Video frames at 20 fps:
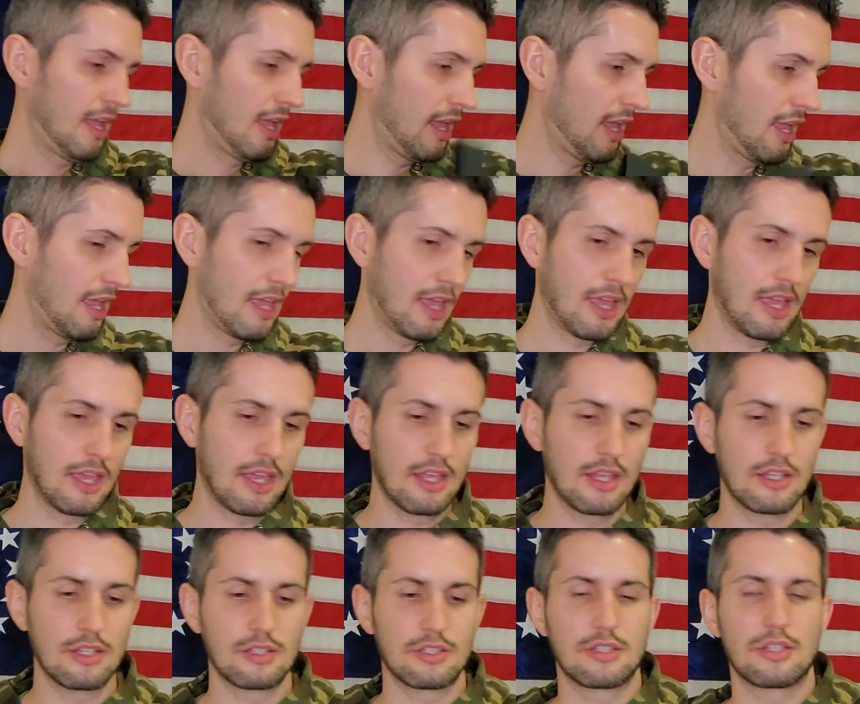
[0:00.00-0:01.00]

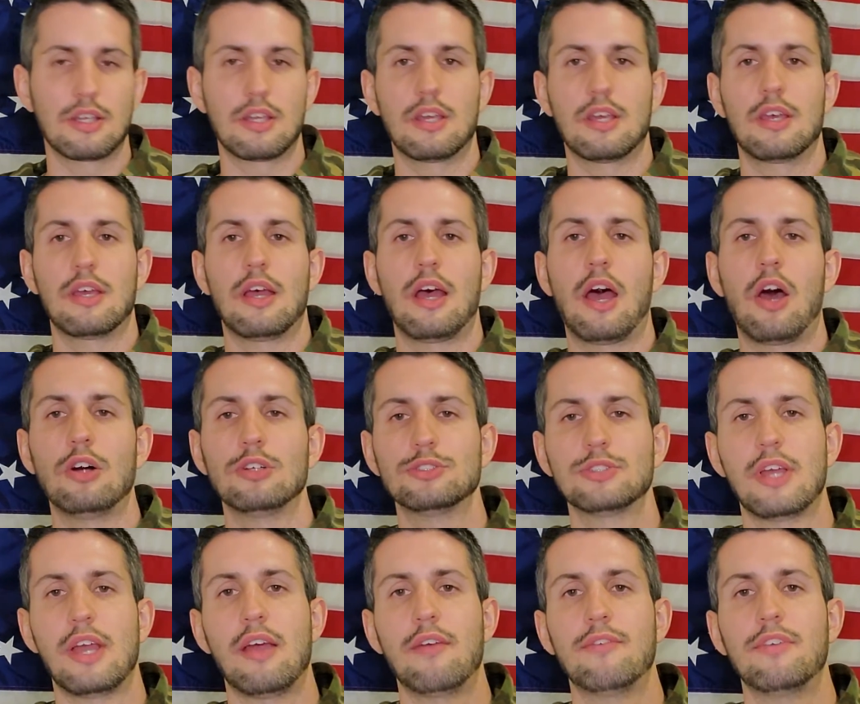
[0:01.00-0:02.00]
And I
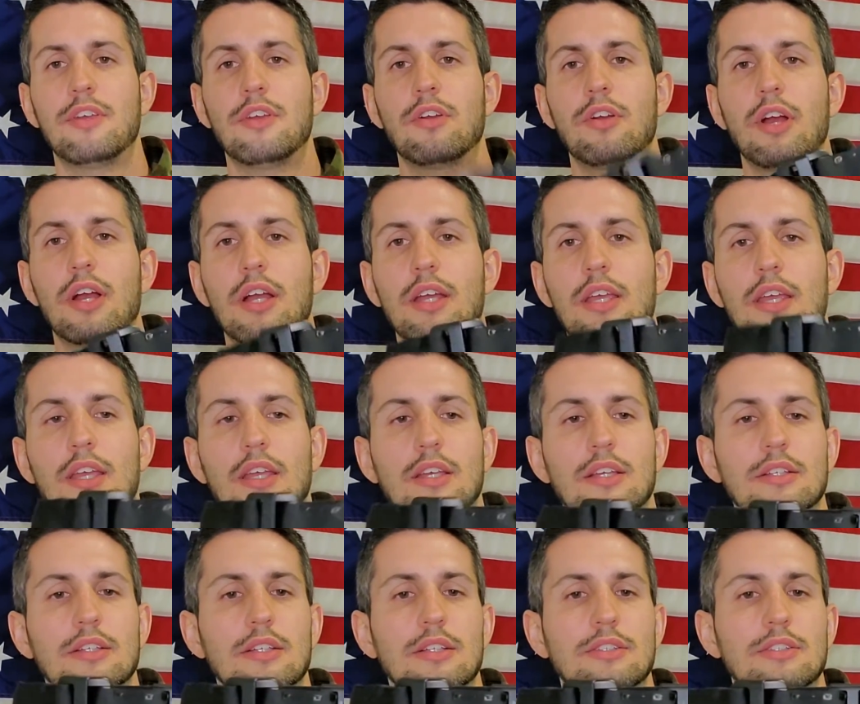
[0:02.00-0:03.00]
also have here a
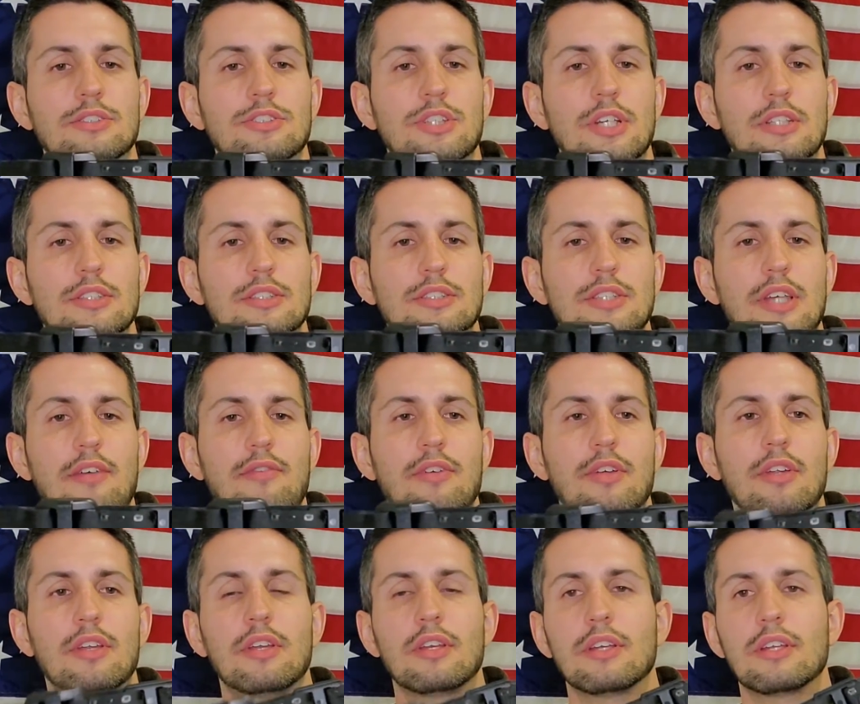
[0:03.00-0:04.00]
Gen
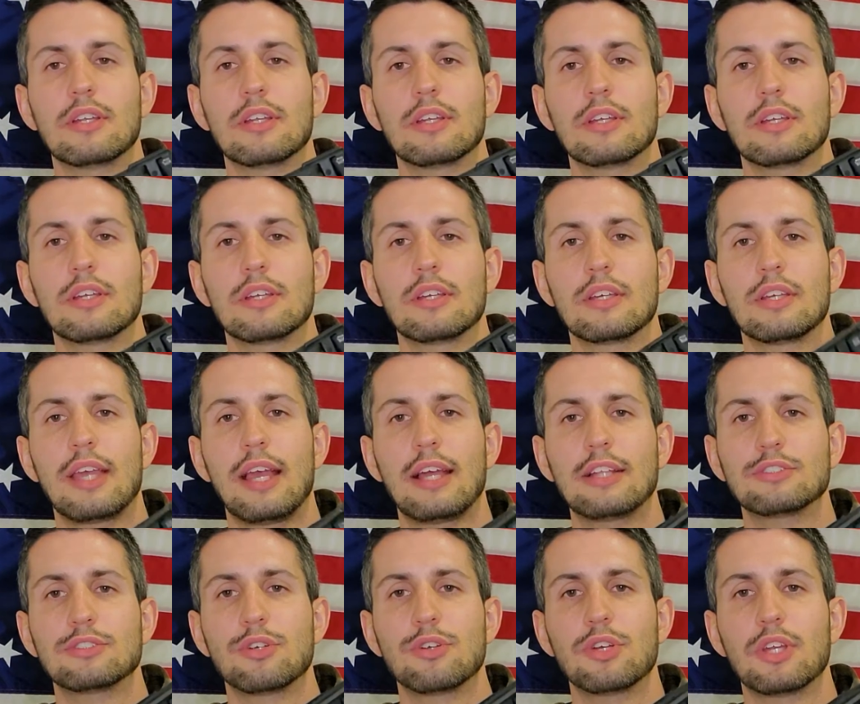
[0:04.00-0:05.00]
7 cat
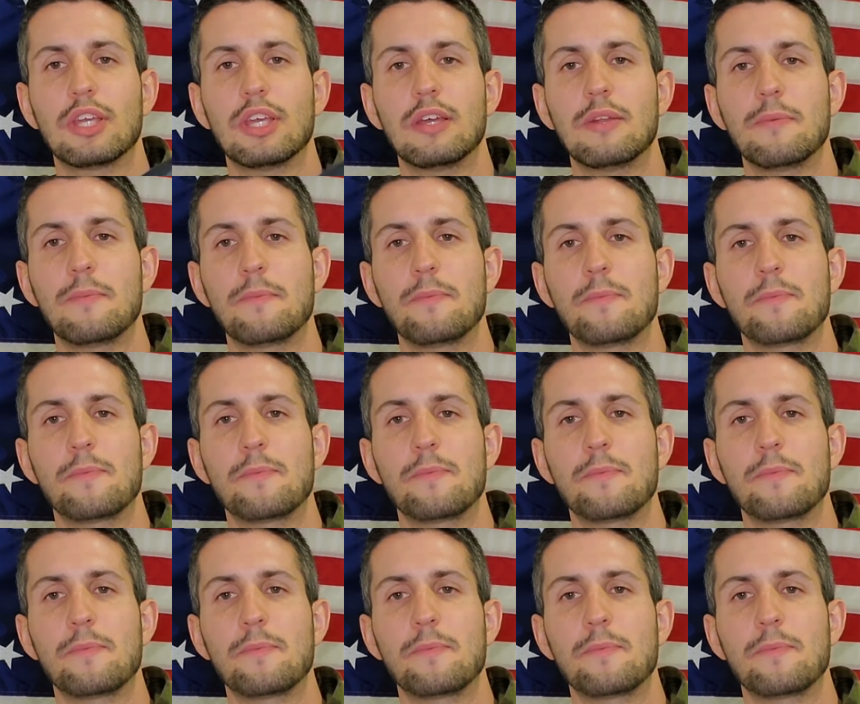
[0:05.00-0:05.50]
tourniquet.